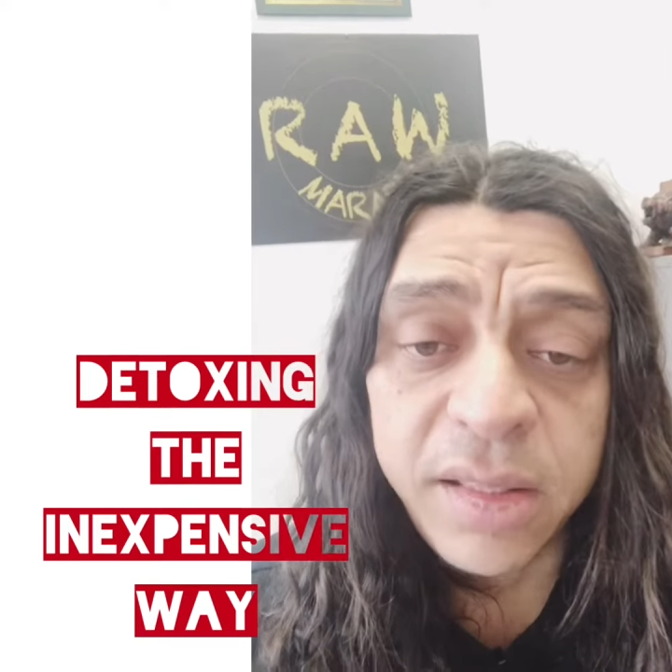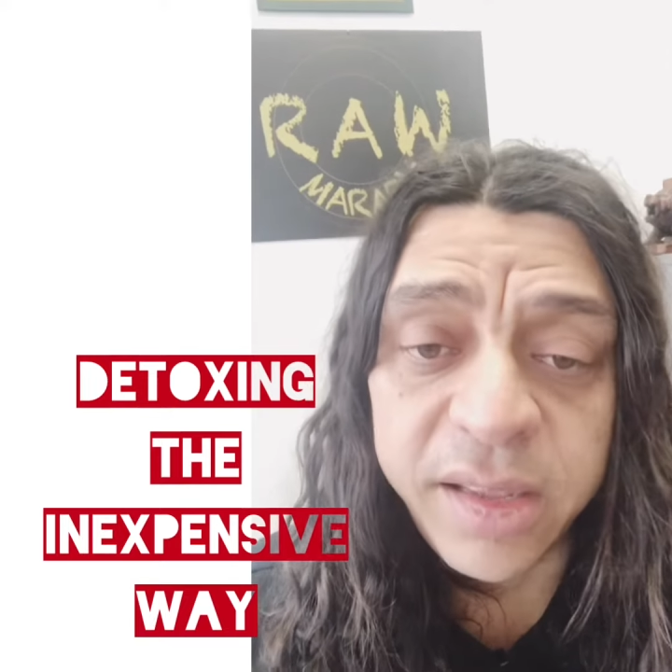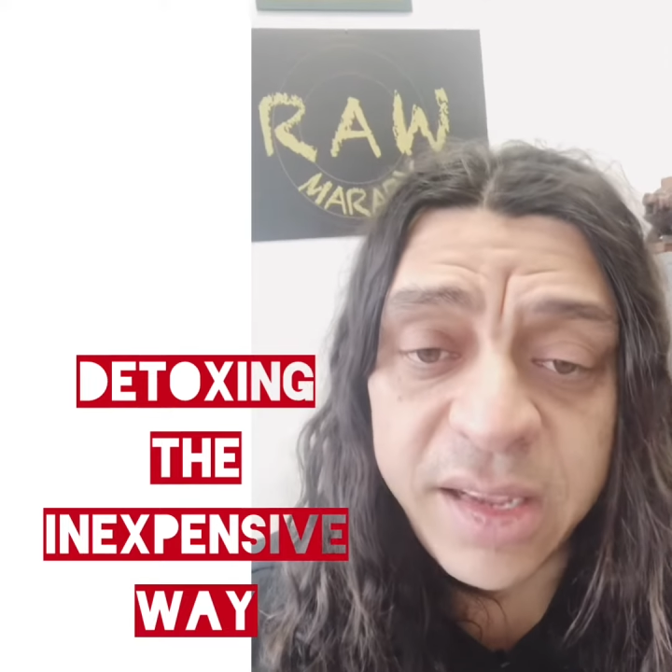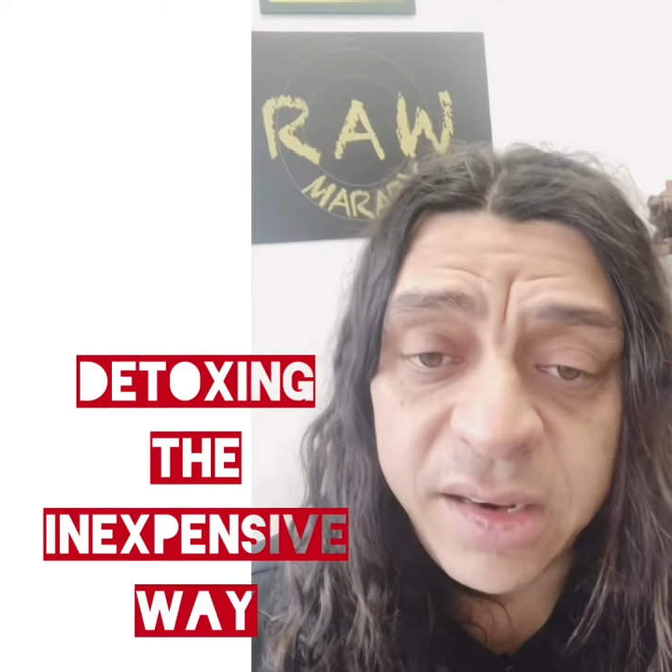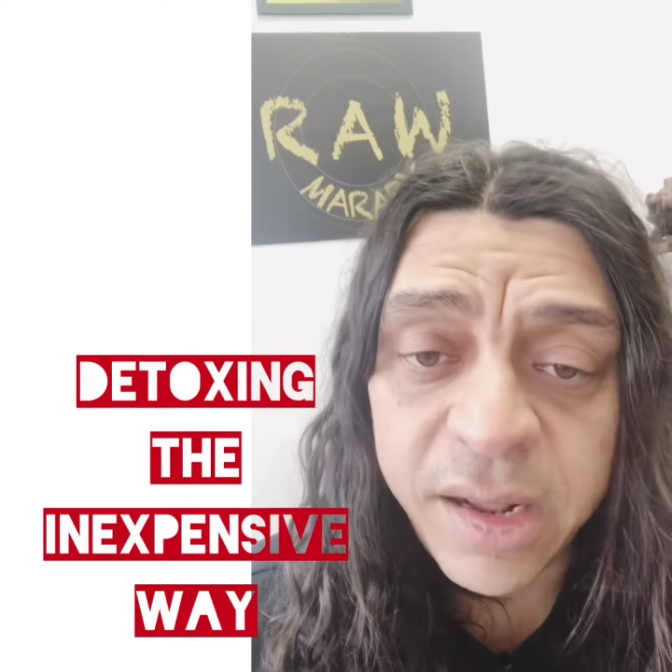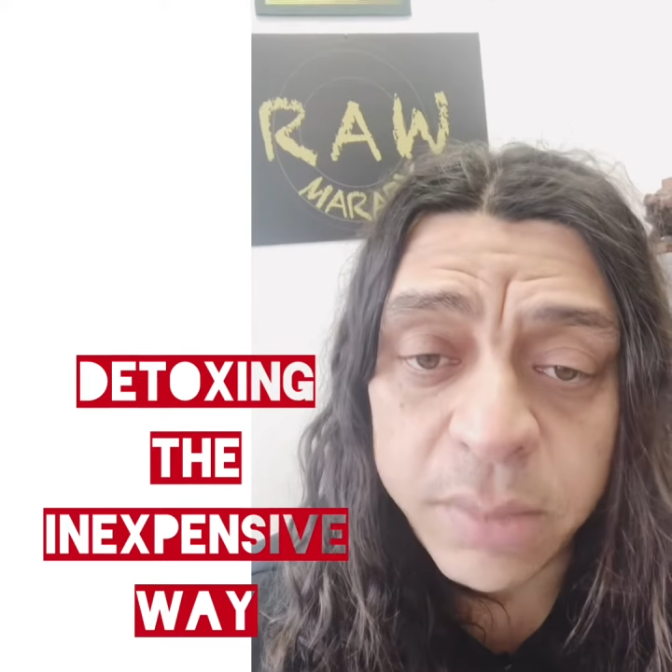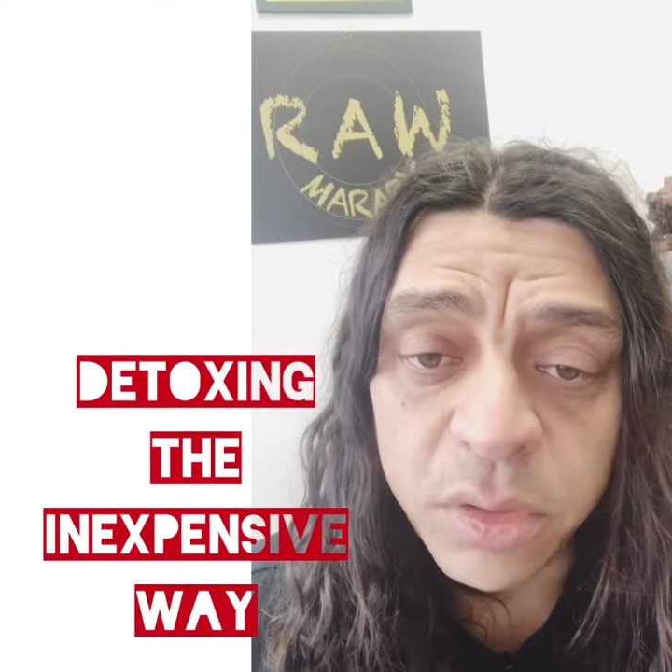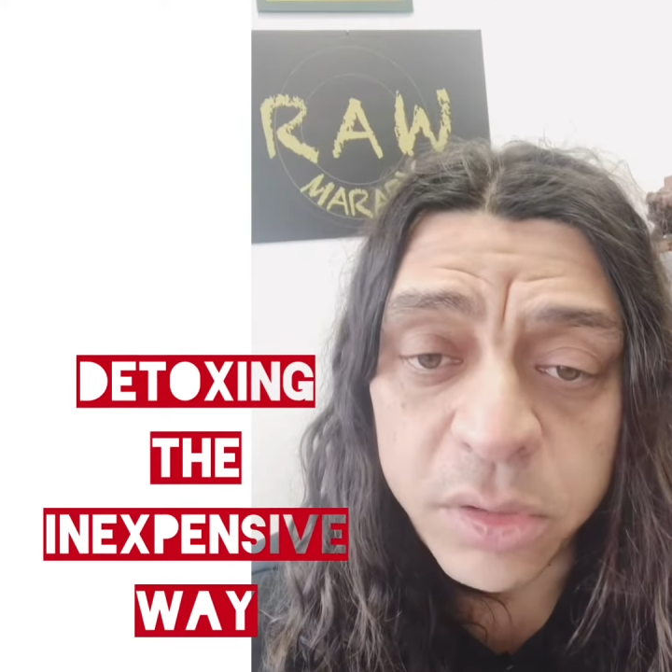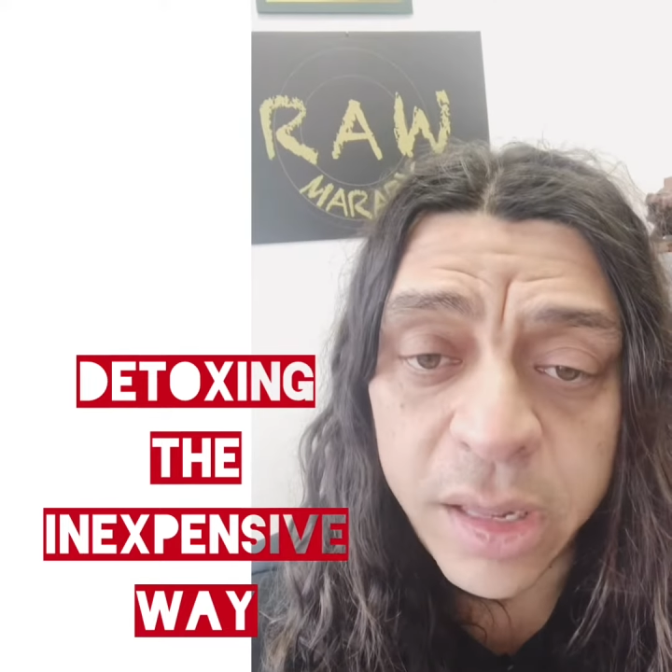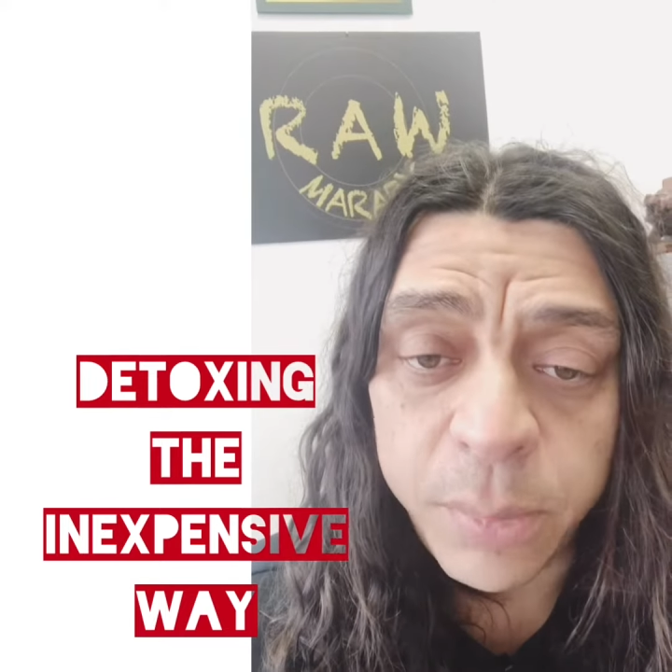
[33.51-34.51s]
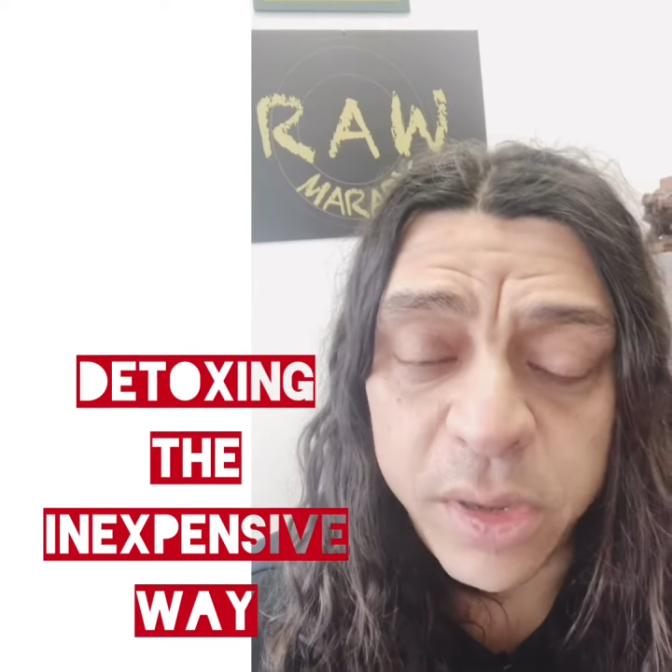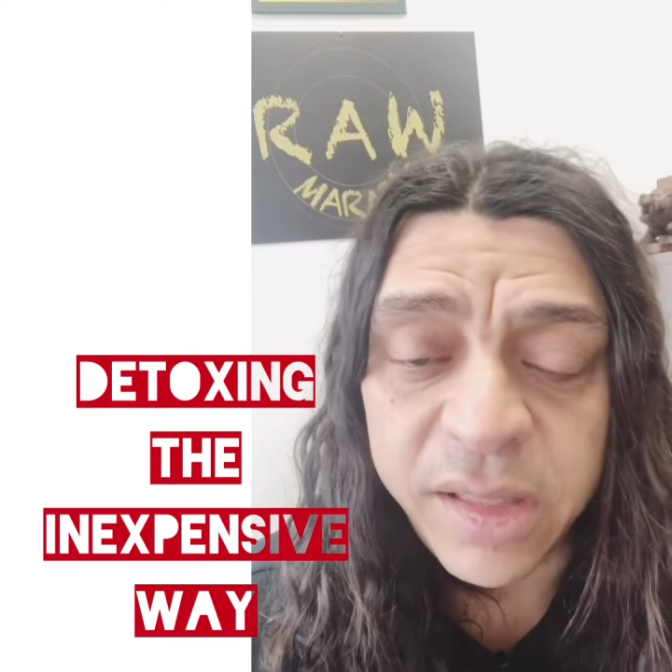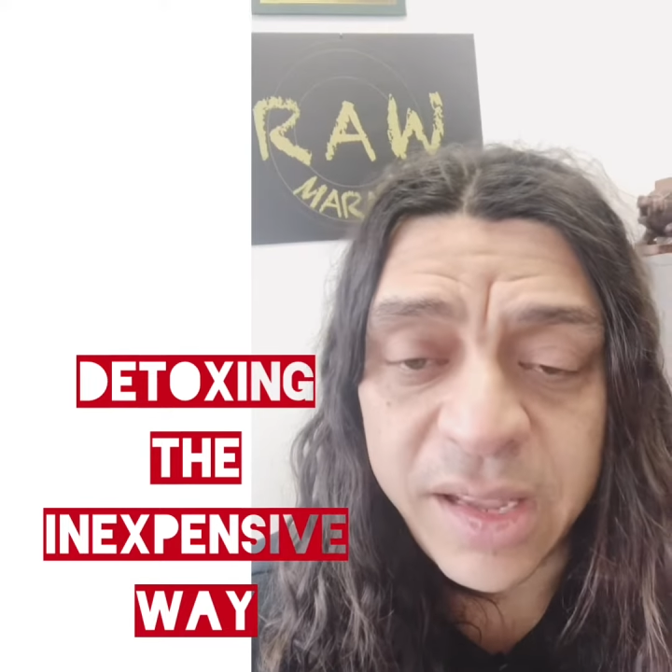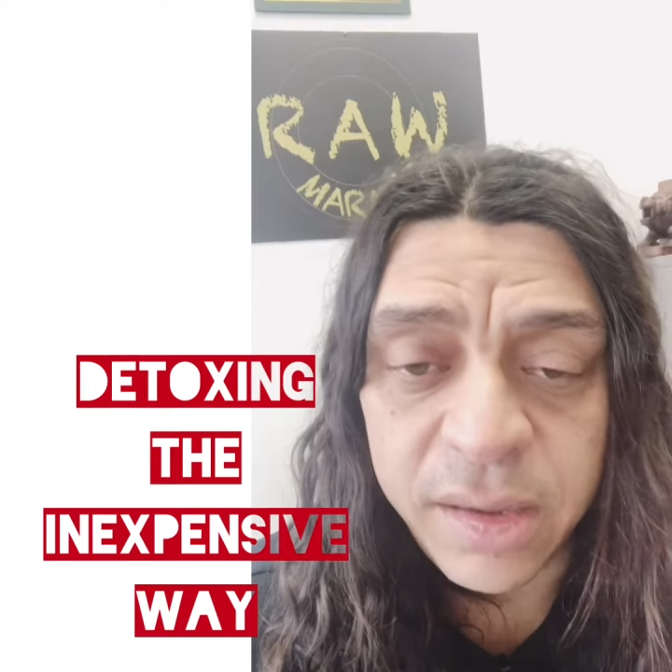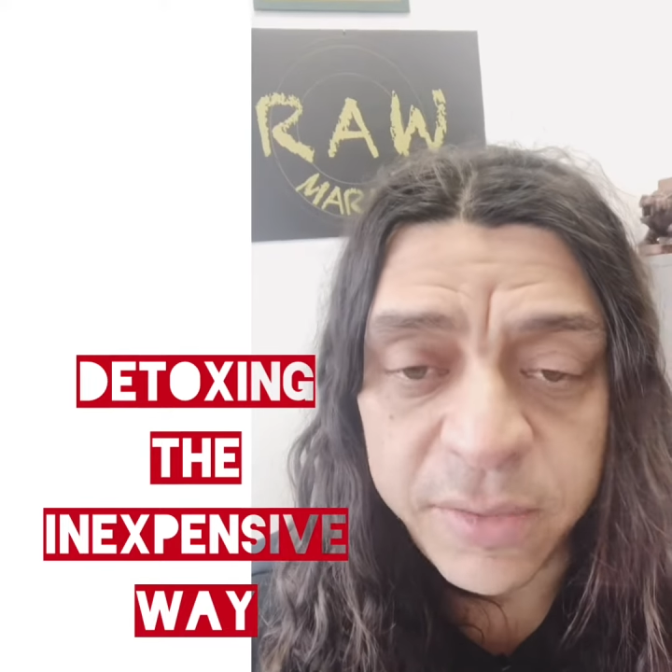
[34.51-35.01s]
The kidney herbs are going to help you get
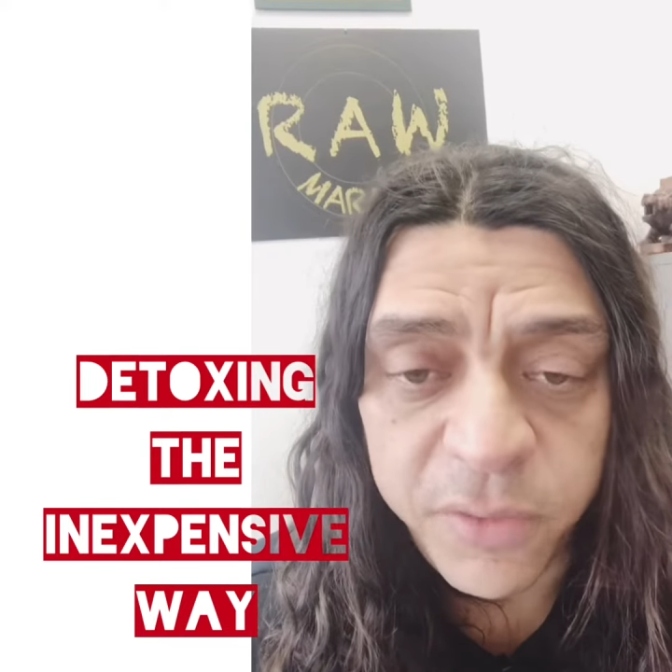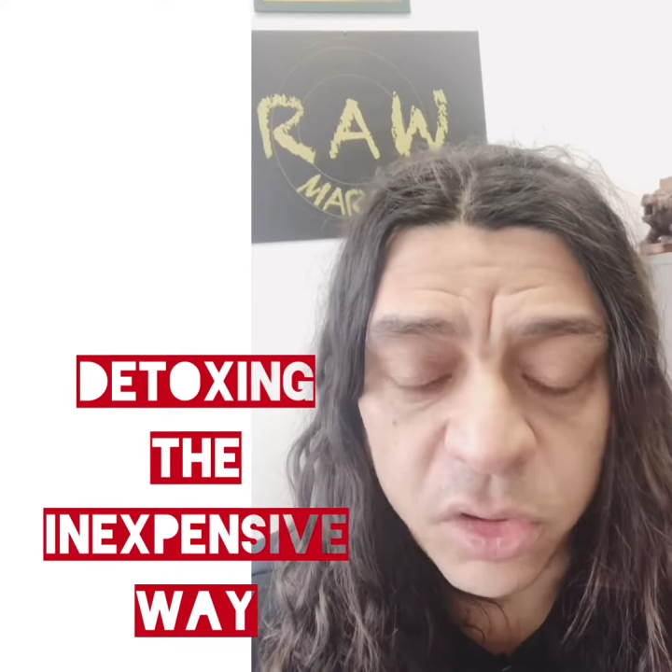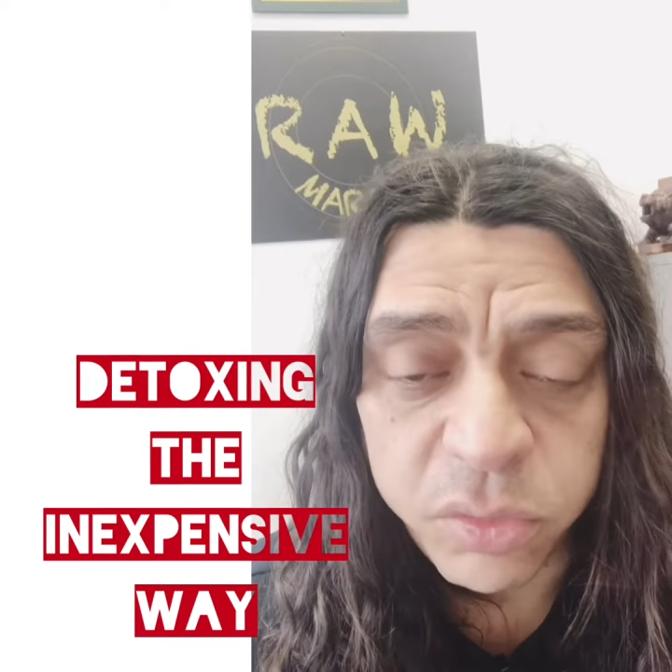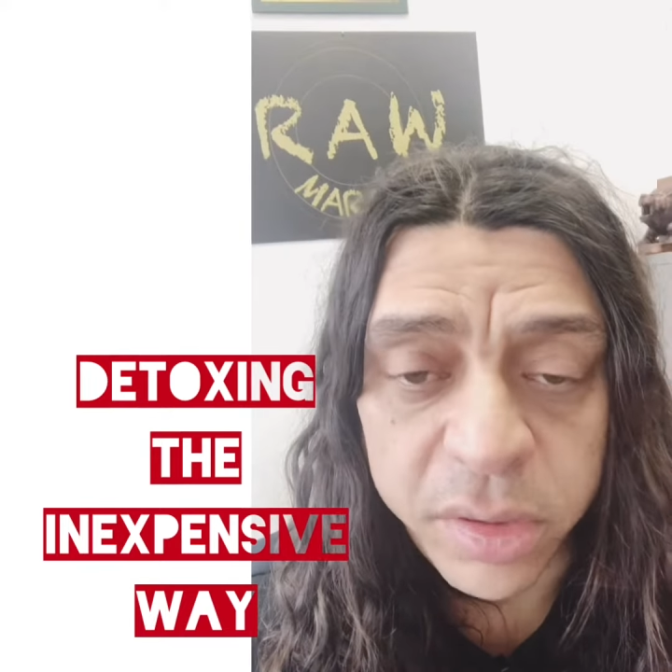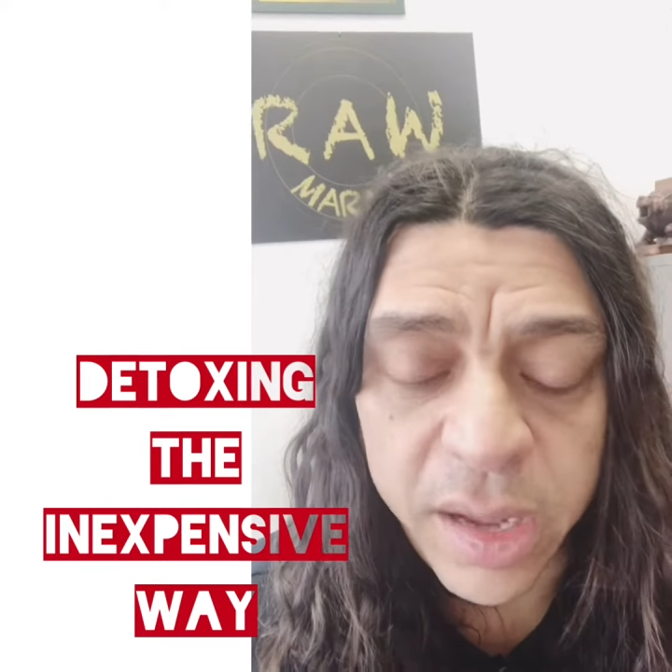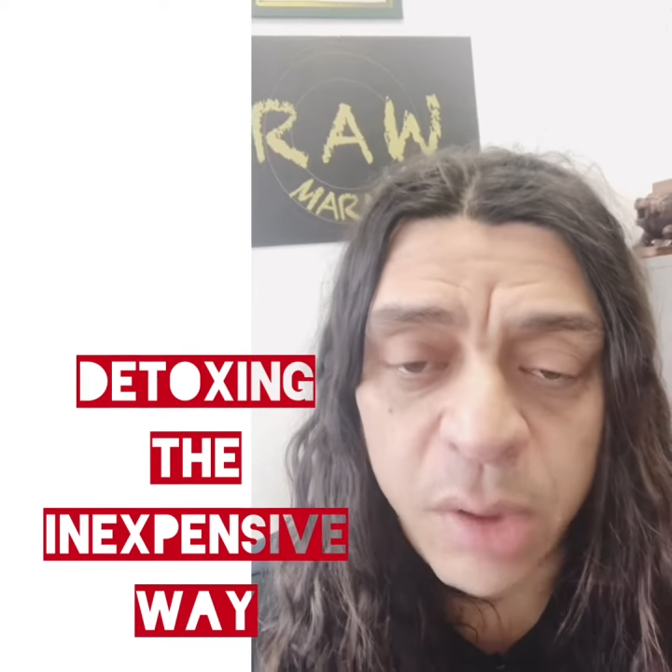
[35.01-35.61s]
the kidneys filtering.